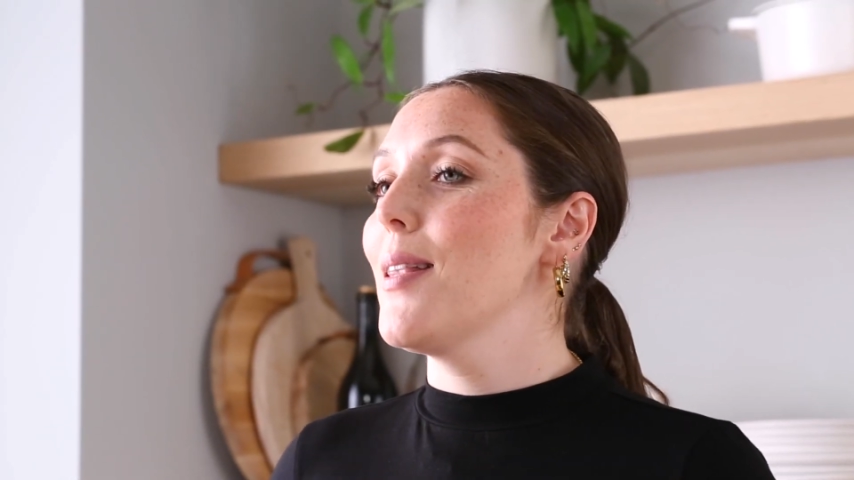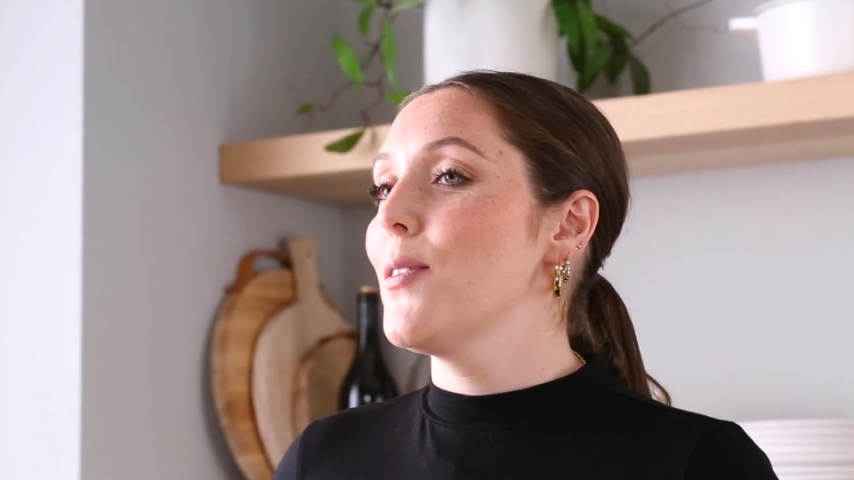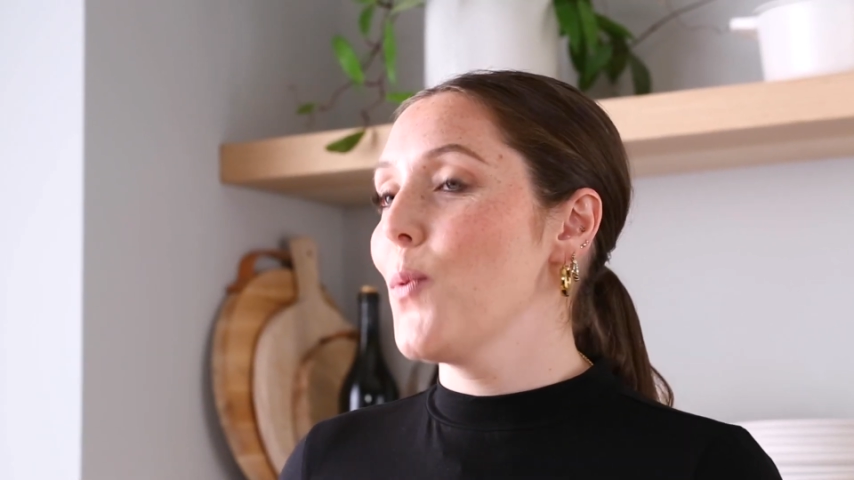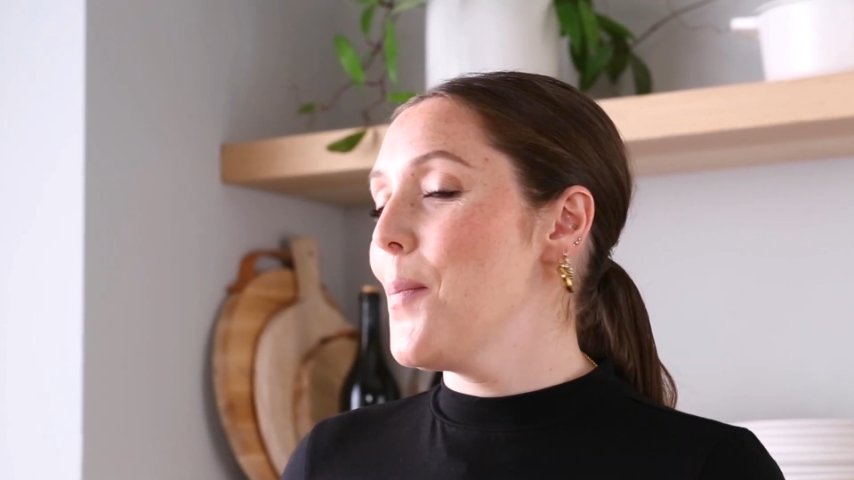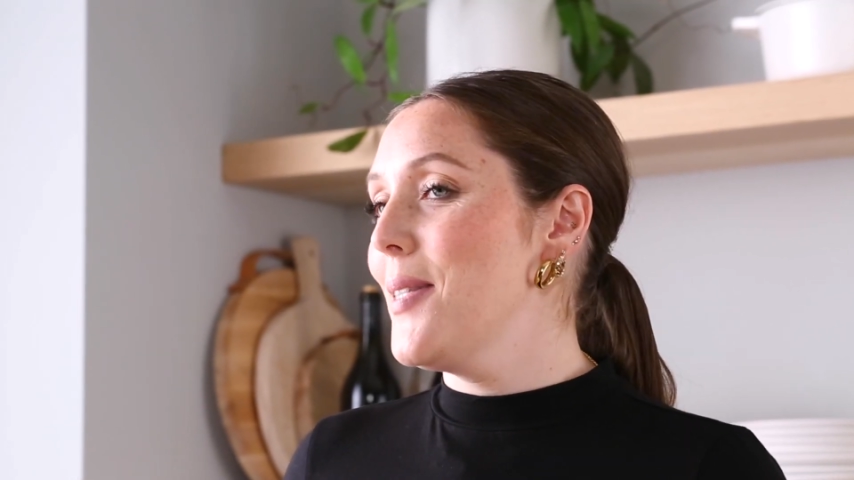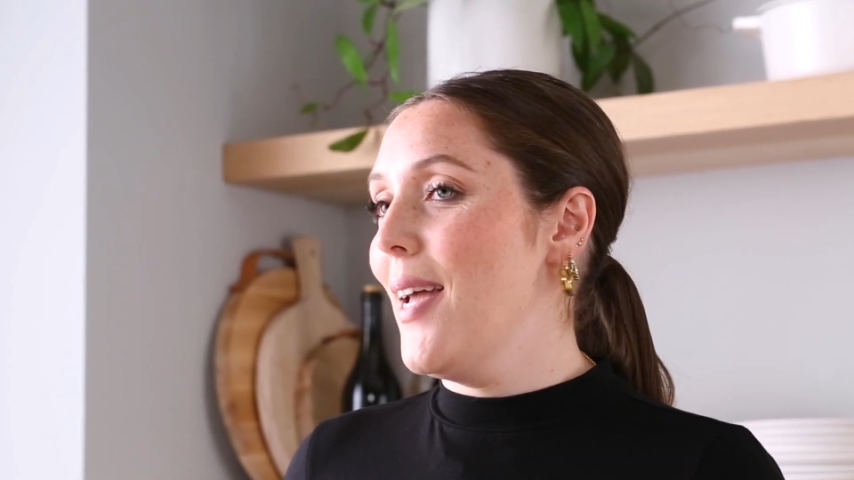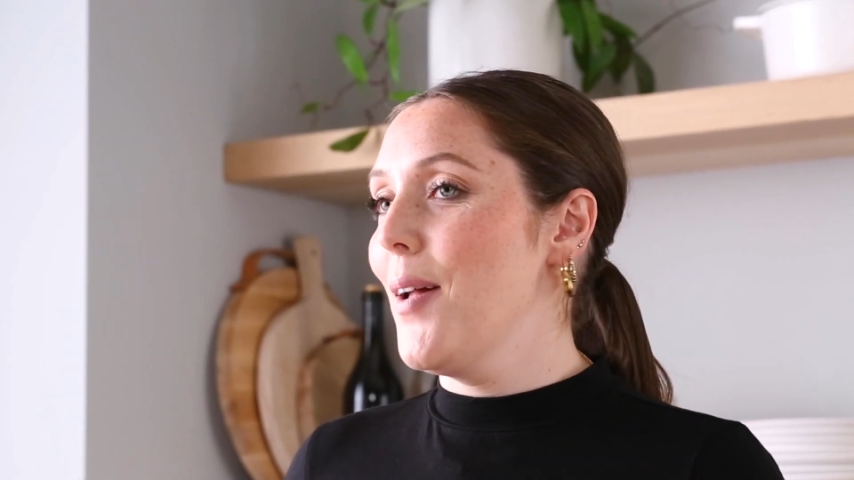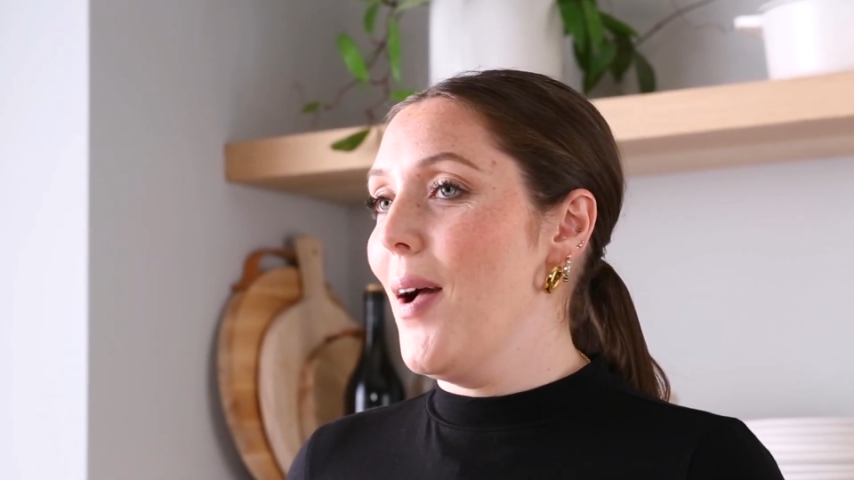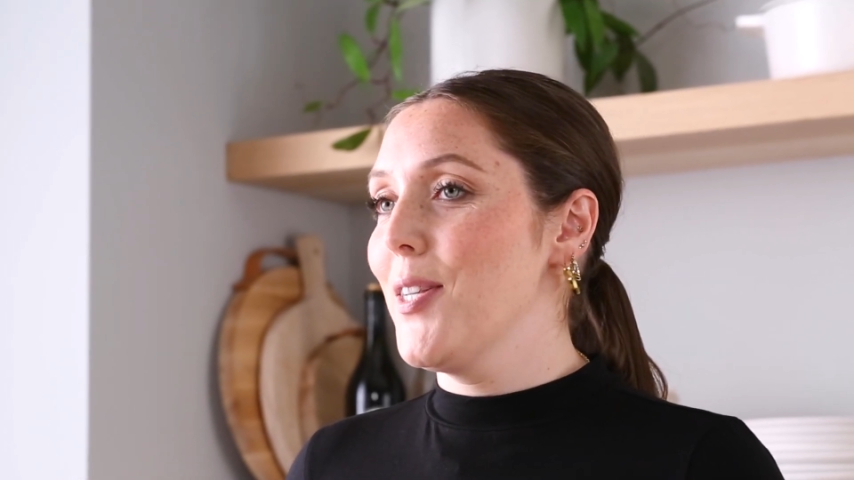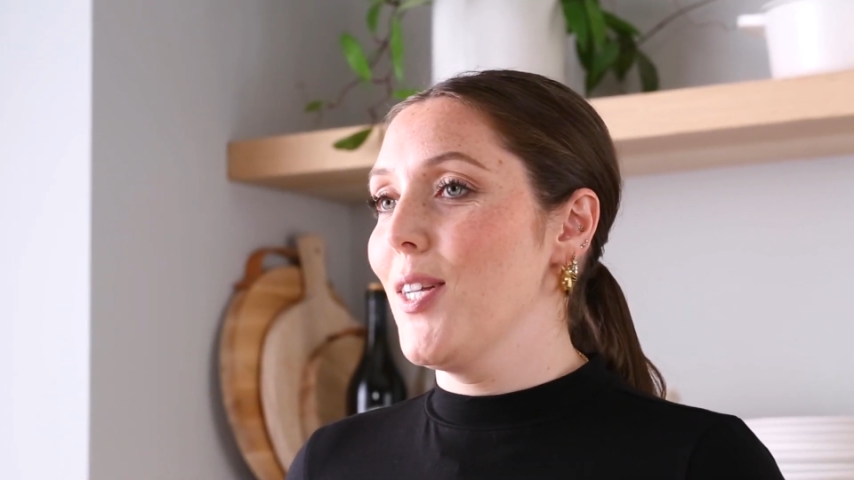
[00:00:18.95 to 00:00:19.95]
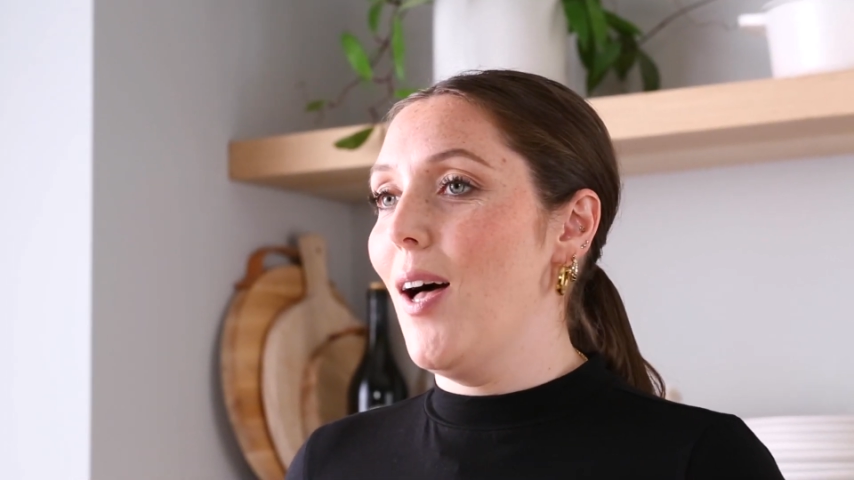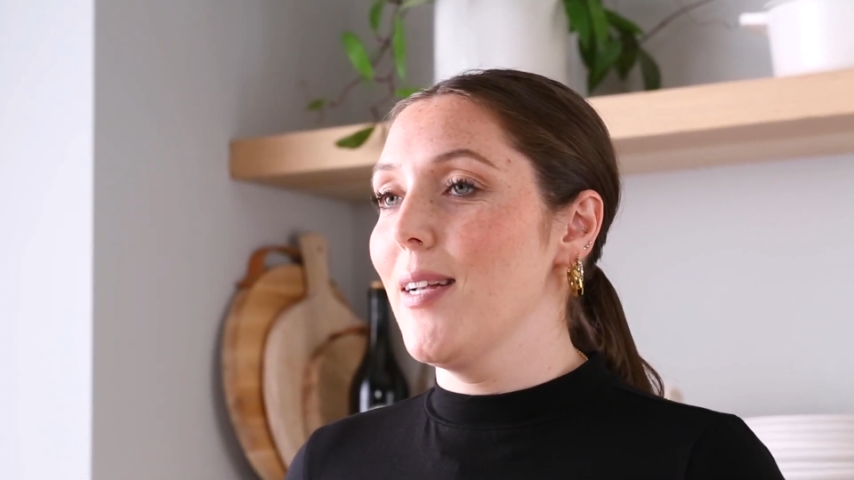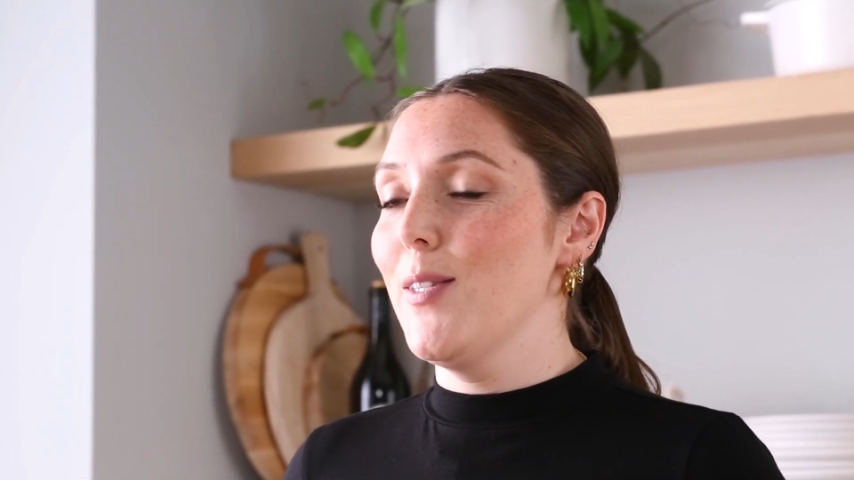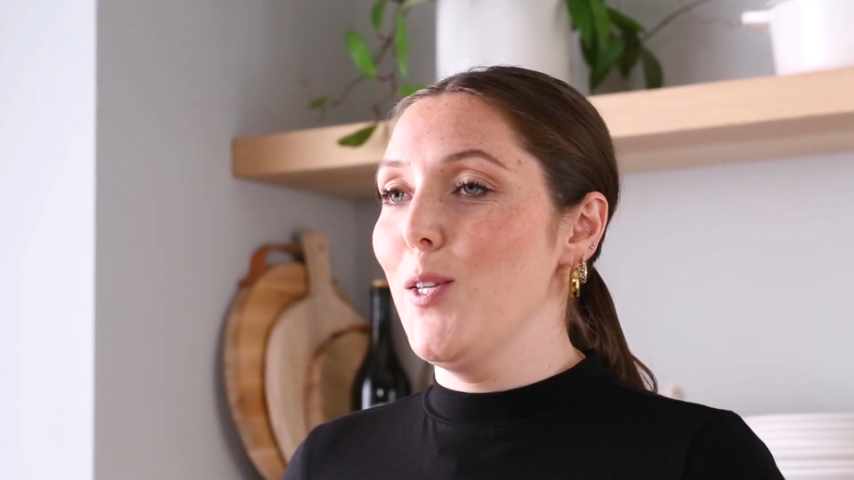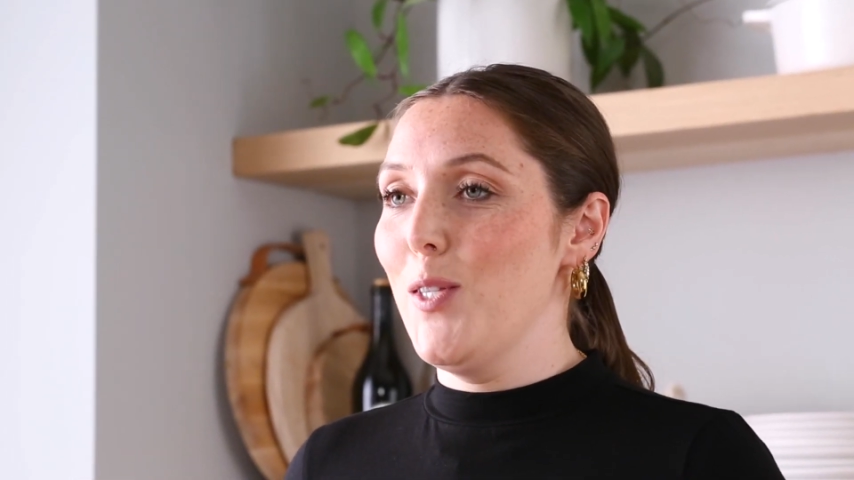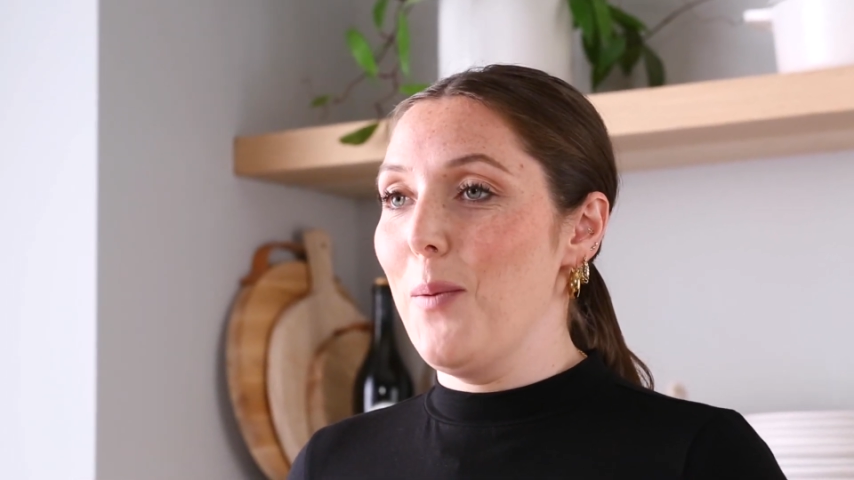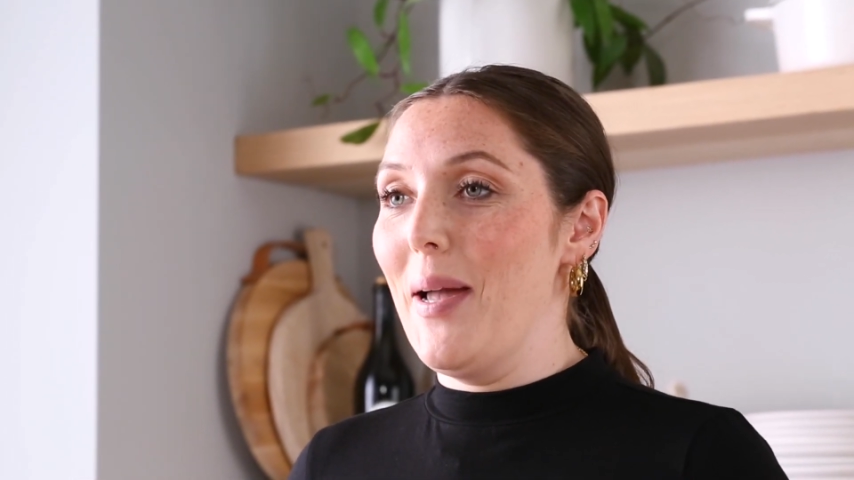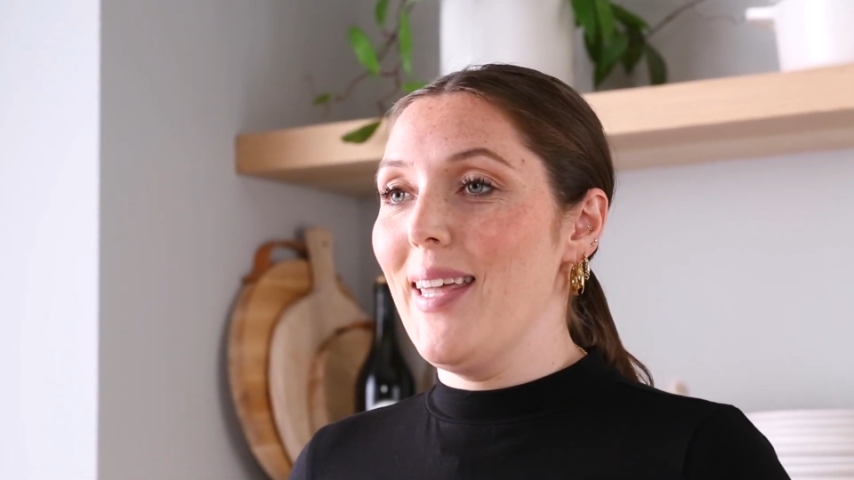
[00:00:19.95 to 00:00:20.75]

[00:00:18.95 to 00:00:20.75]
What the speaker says: and sweet potato enchiladas using my